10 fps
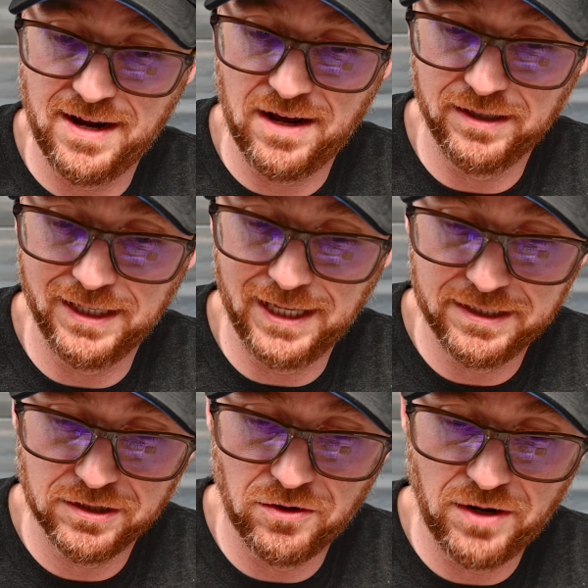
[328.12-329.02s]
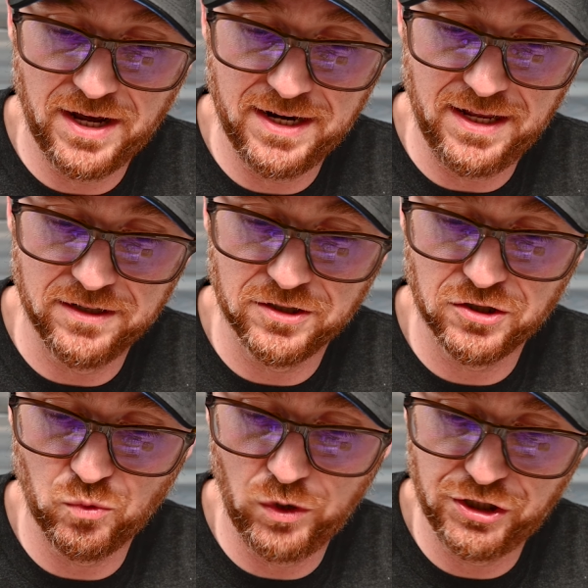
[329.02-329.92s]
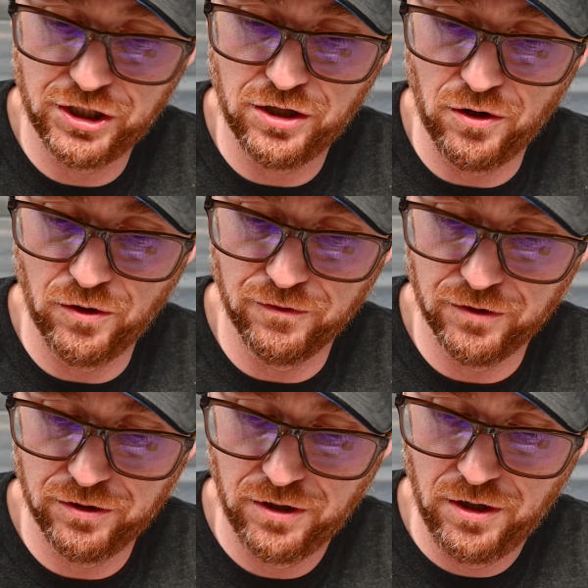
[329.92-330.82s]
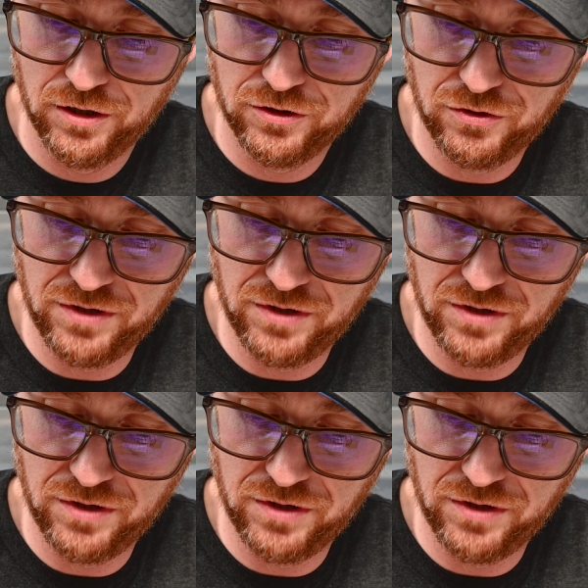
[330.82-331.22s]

now let's go ahead and switch it over to